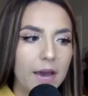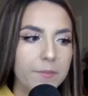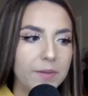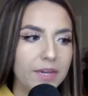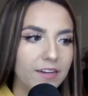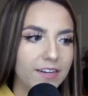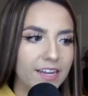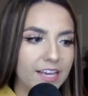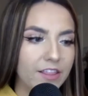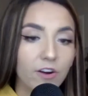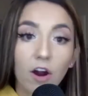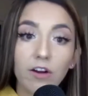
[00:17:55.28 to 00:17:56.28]
I mean,
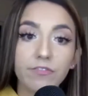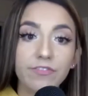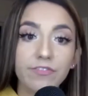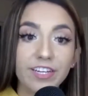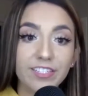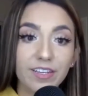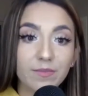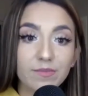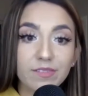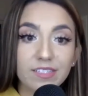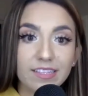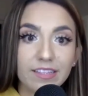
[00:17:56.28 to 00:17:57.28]
there are
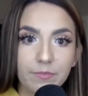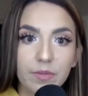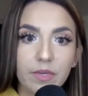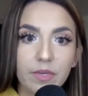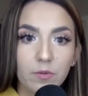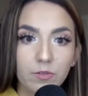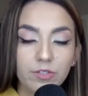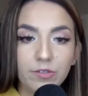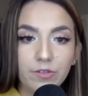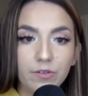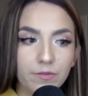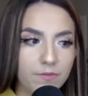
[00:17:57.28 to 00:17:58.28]
victims and people
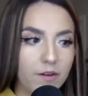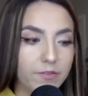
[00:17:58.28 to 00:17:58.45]
do there